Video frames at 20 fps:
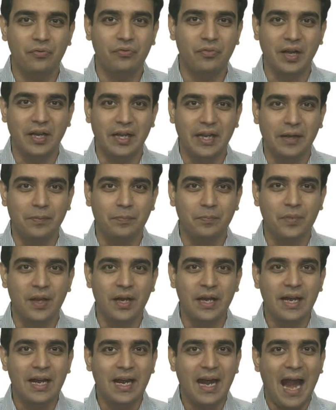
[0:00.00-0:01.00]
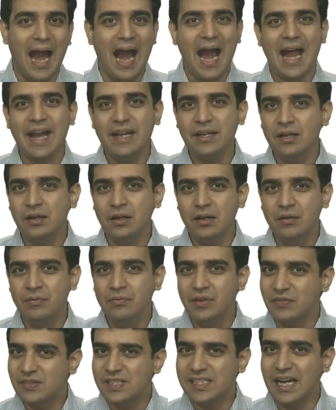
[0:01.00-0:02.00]
funding. And
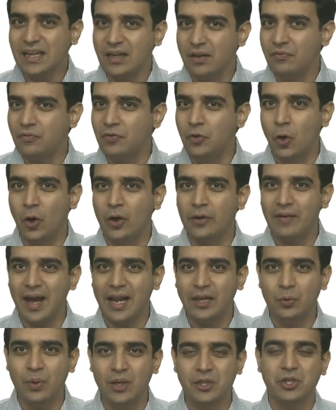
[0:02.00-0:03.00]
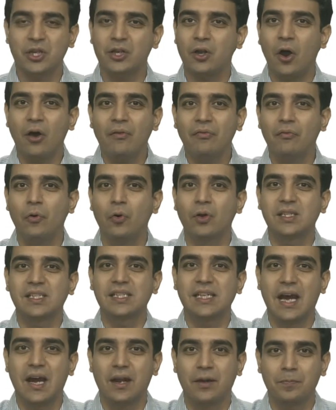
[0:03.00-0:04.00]
we've set a floor valuation of 4
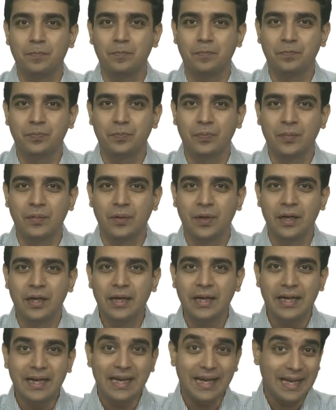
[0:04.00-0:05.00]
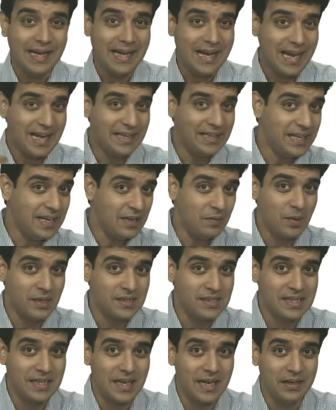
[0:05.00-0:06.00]
CR. 18
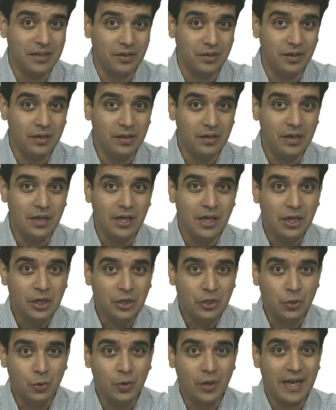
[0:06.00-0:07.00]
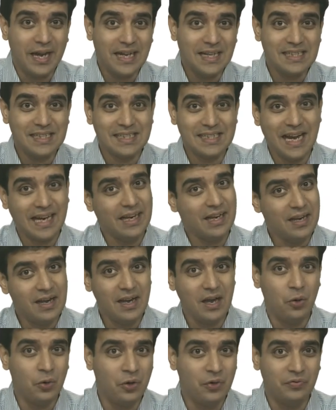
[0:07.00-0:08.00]
months later, you raise second
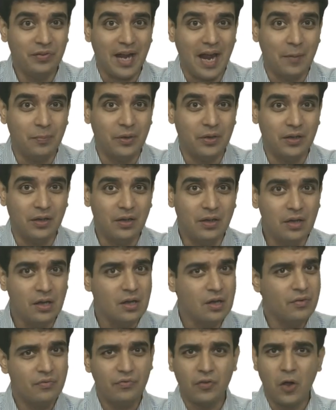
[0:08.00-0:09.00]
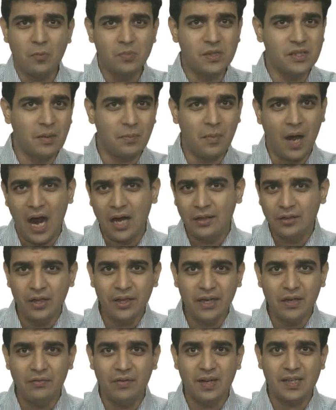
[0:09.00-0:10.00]
round of capital from some other
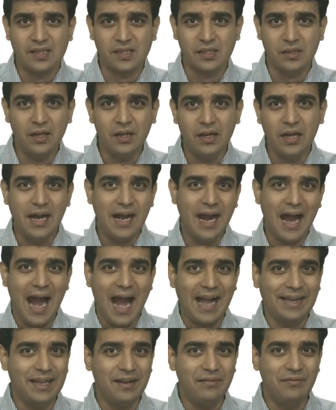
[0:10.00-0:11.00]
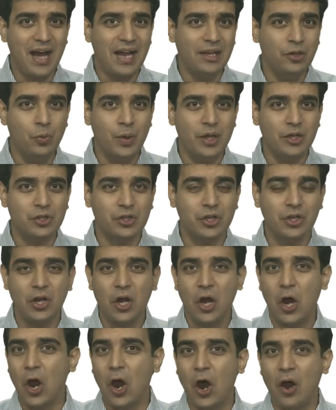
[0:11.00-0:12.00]
investor at a valuation
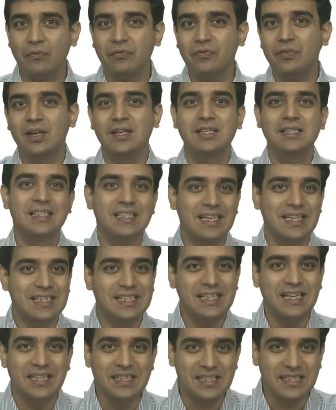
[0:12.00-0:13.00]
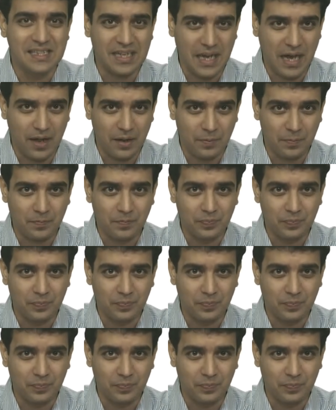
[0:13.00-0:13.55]
of 16 CR.